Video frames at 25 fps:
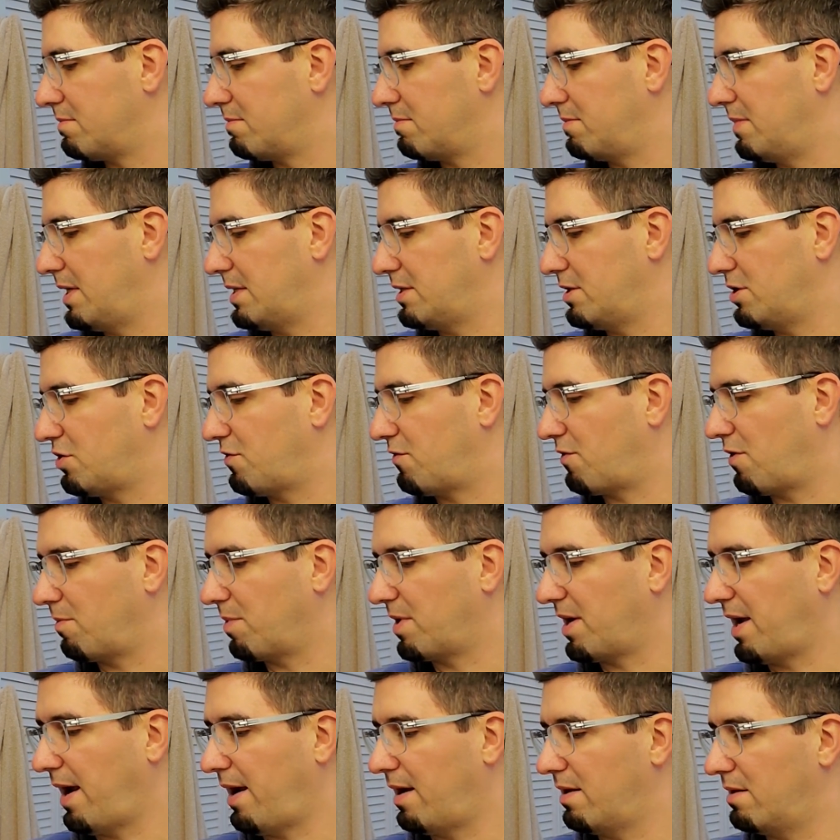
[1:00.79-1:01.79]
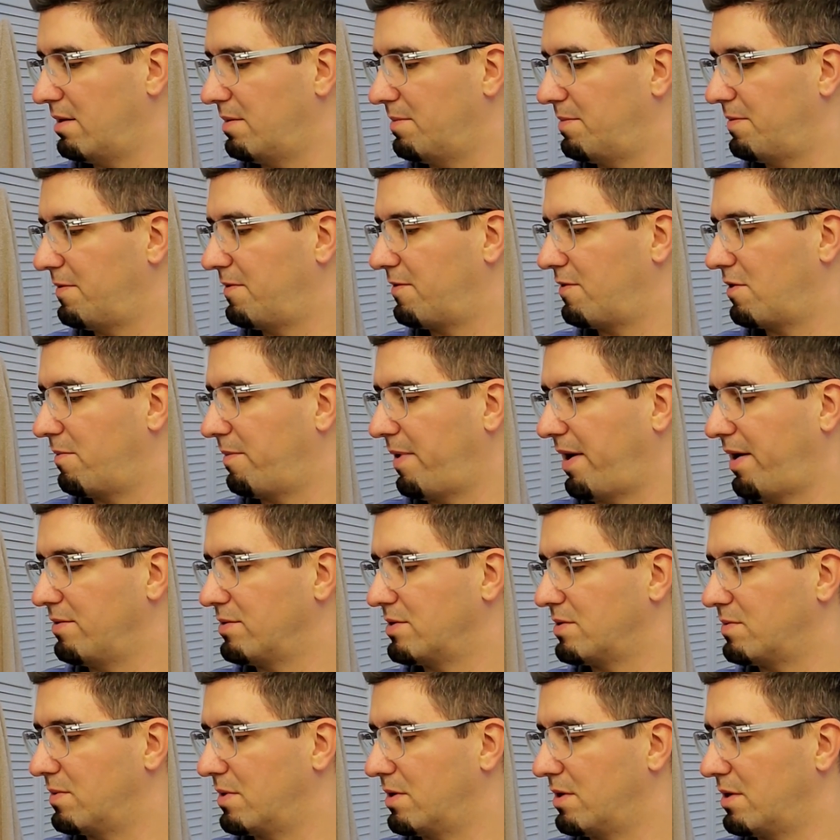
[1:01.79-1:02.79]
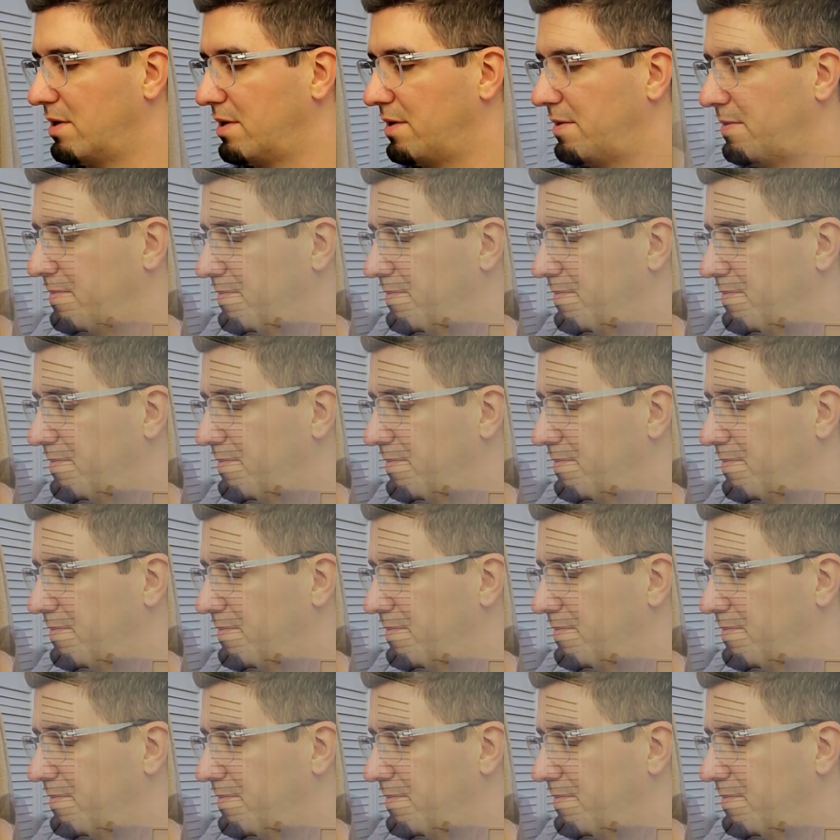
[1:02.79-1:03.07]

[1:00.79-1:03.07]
message from Caleb from Aylsworth.